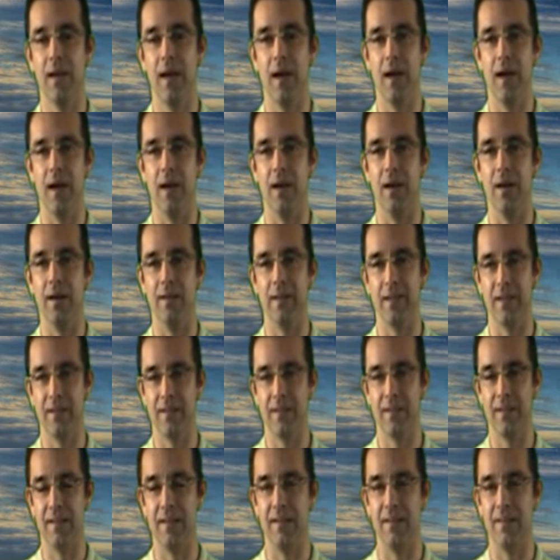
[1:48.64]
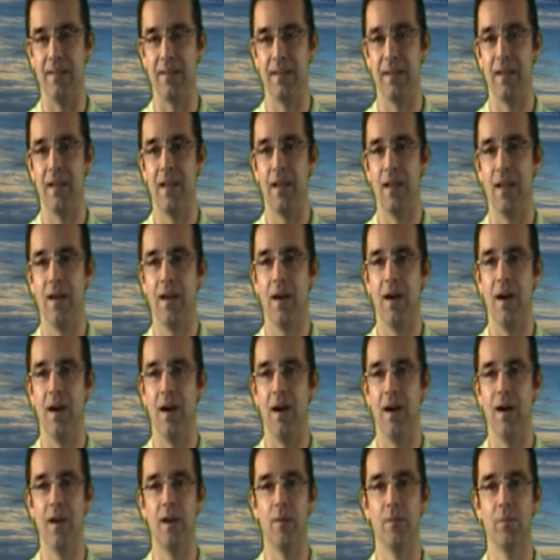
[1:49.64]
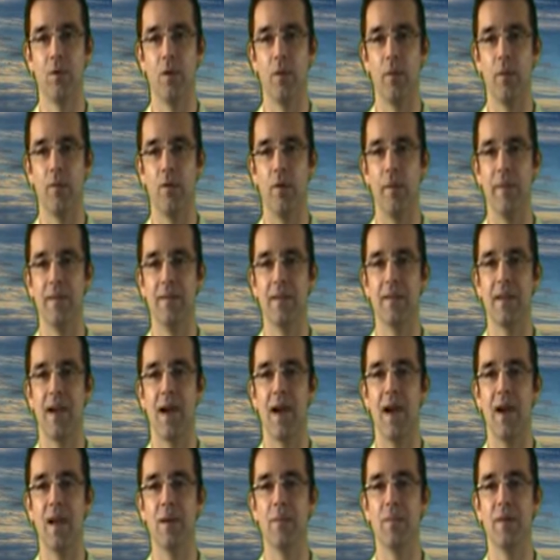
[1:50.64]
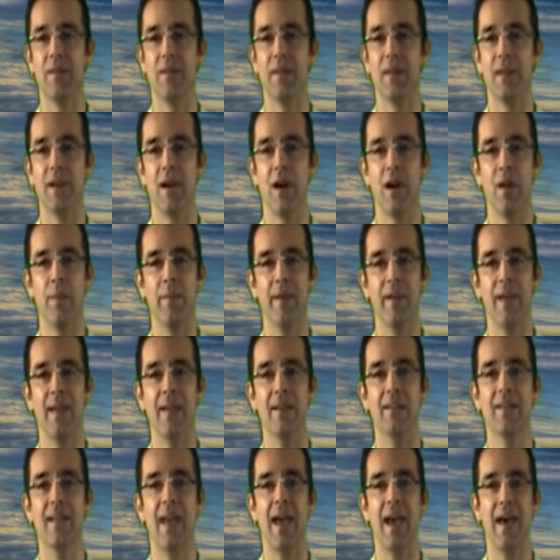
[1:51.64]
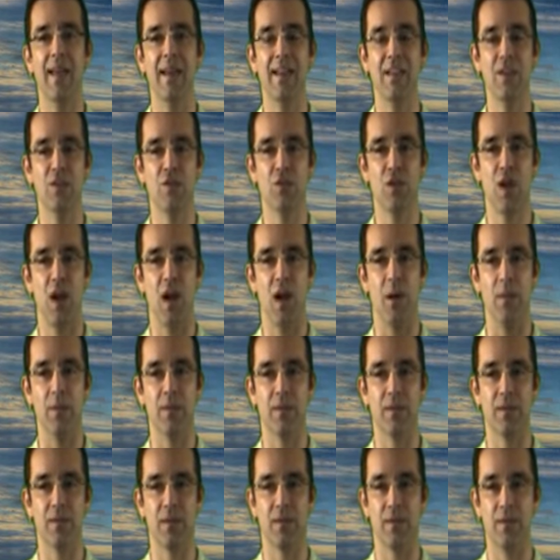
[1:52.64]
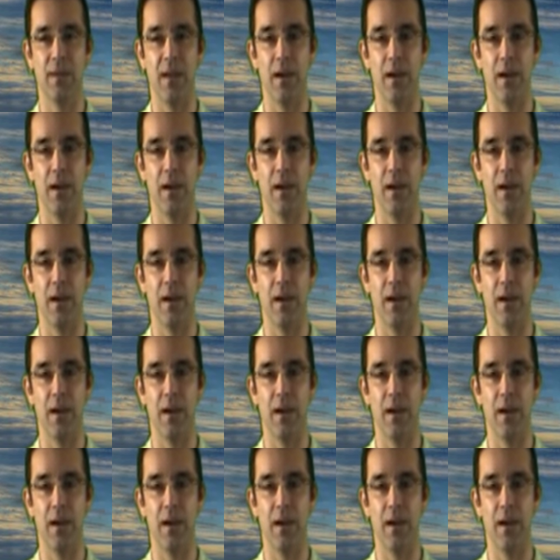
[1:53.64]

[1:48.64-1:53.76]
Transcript: Yes, it is. Unemployment remains high, but the economy is adding jobs.